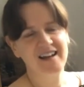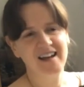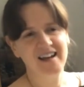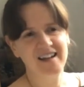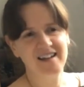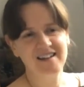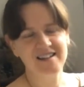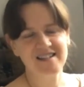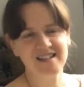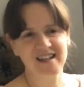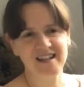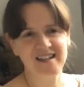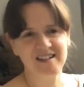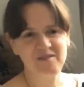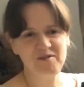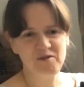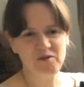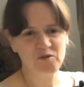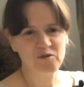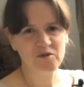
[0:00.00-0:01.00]
and
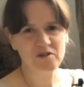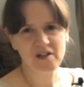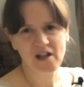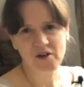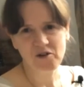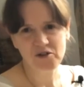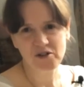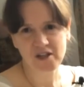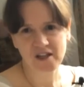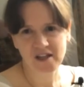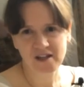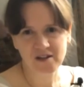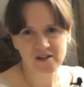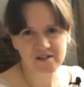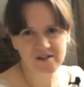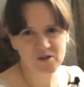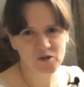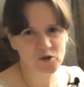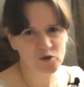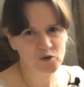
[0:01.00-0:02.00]
if you're slouching,
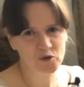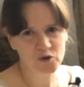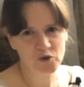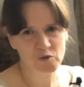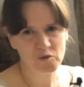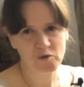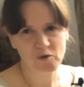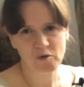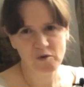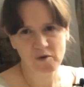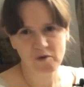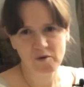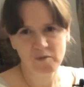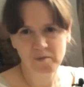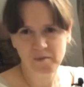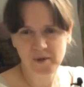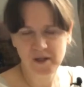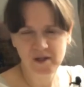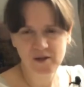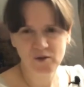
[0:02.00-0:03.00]
it could also
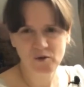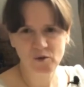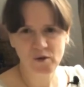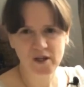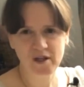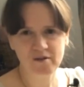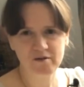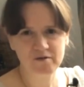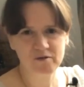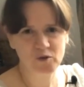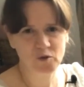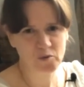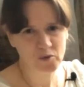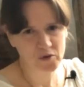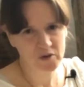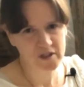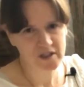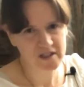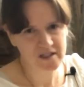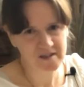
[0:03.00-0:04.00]
be the way of your
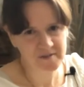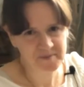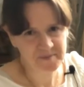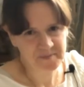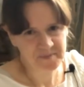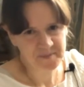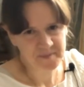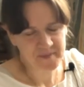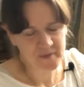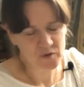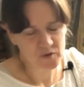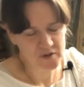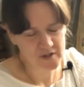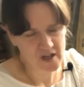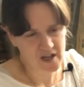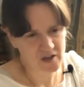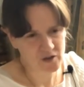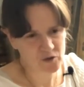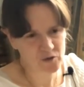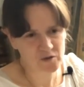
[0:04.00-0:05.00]
body to
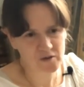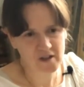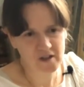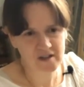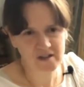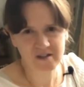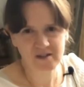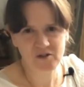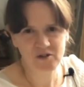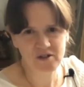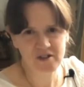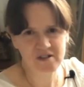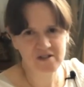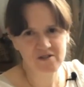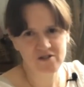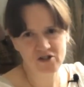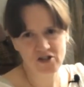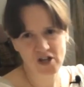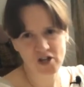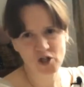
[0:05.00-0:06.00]
tell you that you need
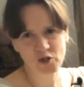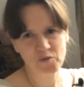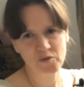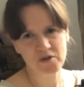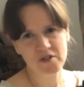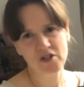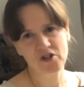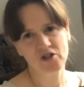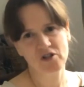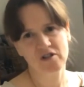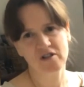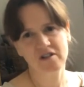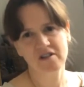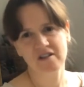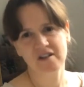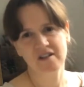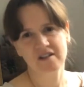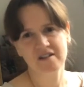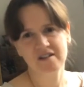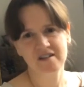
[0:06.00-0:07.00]
to change
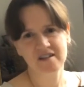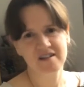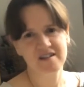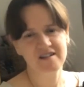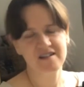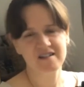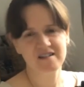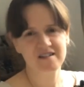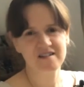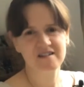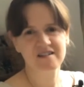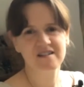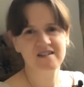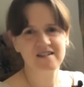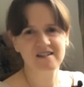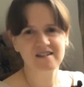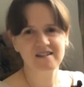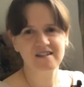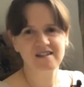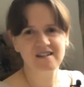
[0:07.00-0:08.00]
position.
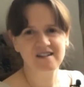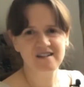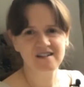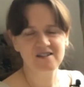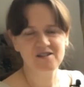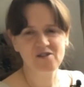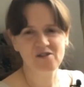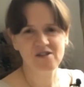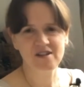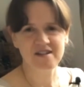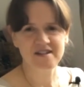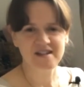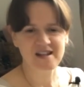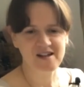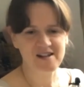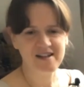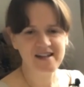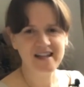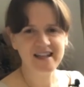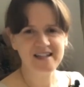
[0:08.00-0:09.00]
It's not
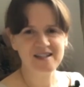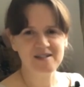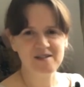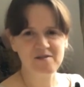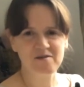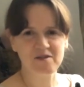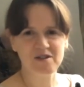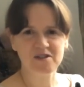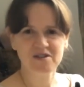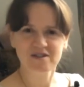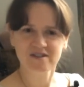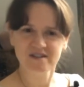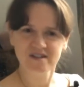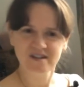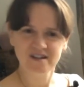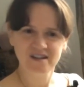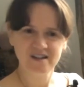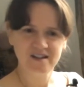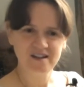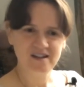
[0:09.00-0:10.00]
necessarily negative. It's
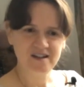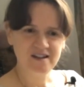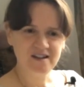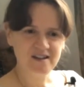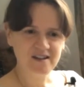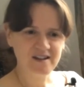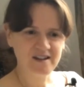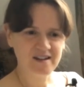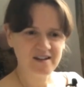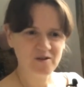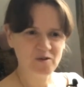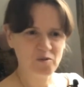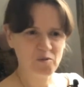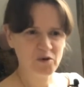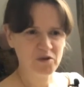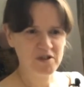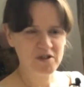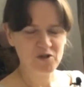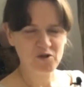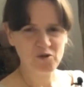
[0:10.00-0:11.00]
your
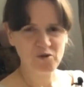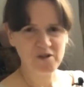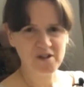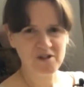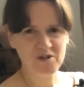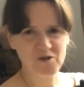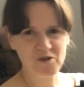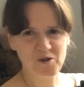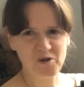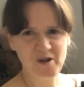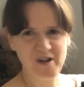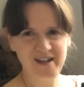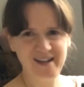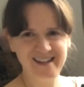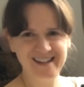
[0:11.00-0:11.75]
body's talking to you.